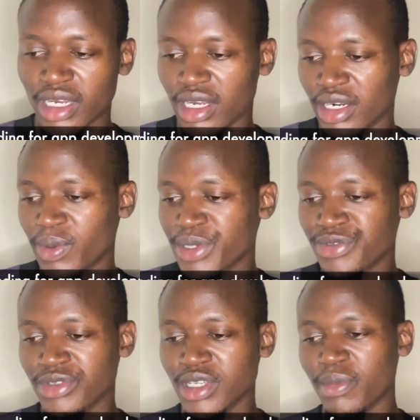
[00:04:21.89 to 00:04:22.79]
request for
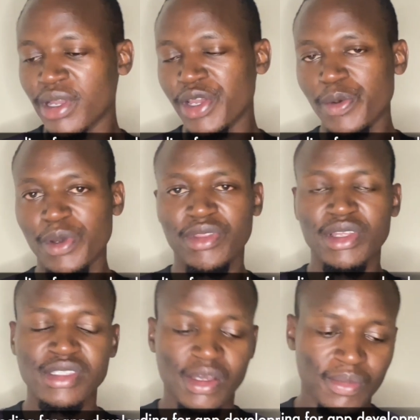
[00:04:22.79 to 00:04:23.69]
some help, and then
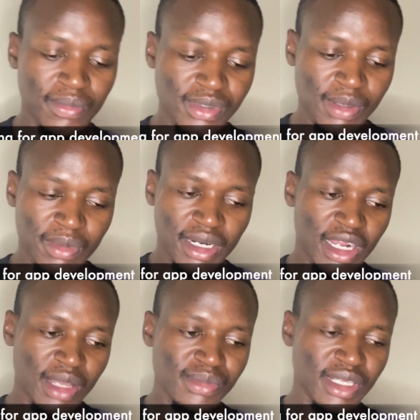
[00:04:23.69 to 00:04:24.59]
someone
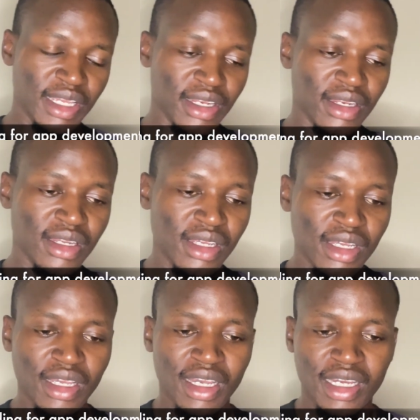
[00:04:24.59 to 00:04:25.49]
comes in
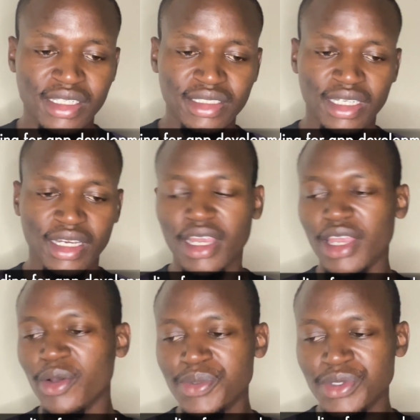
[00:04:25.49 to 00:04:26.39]
and
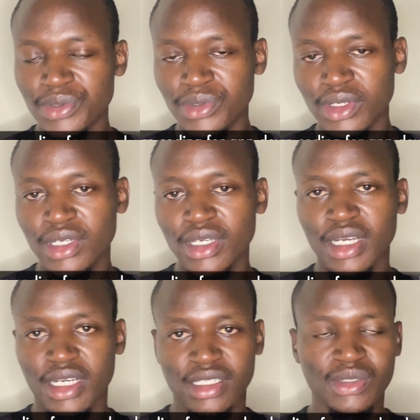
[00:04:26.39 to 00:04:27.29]
helps you.
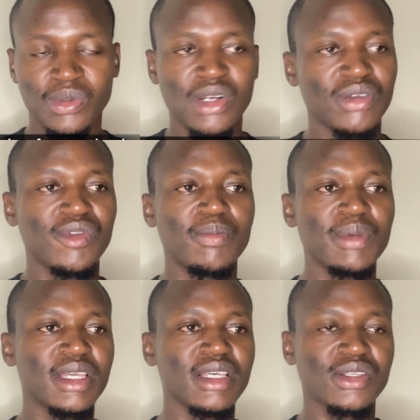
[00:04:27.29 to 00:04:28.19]
And one of the
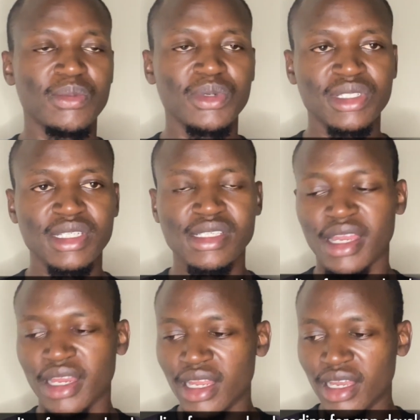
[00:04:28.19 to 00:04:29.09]
biggest communities
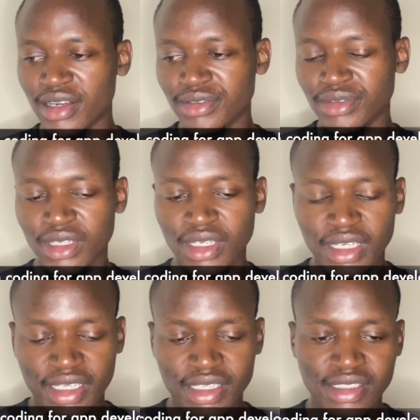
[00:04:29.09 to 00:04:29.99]
I love
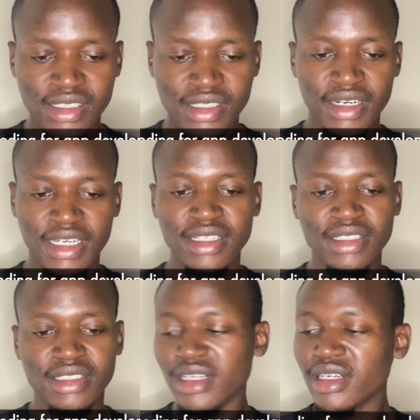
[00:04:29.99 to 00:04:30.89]
is Reddit.
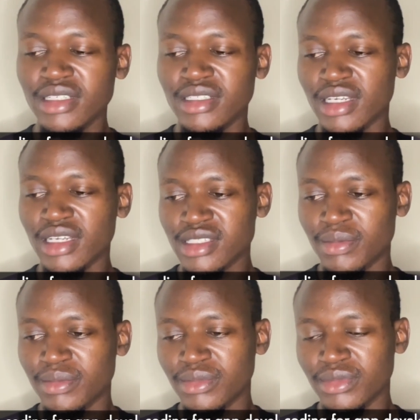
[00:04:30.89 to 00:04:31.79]
Reddit has some
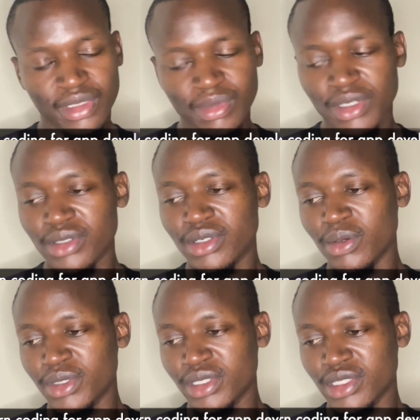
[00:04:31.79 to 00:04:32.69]
good
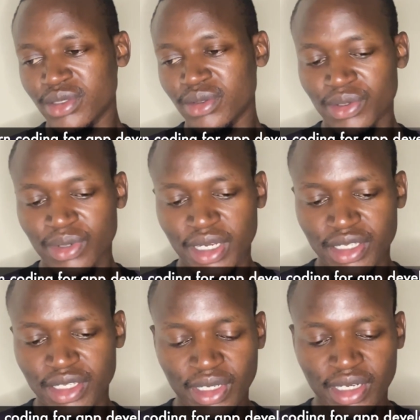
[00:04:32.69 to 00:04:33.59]
communities where you can
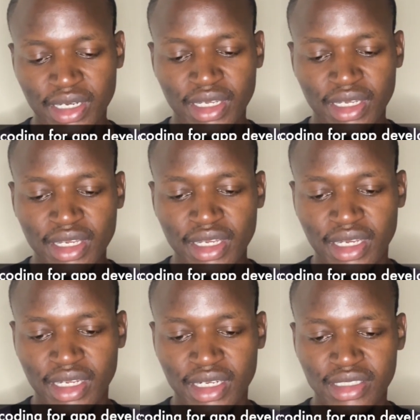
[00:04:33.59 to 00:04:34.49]
join
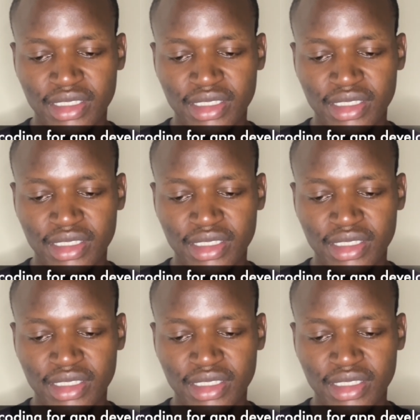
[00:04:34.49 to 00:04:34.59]
and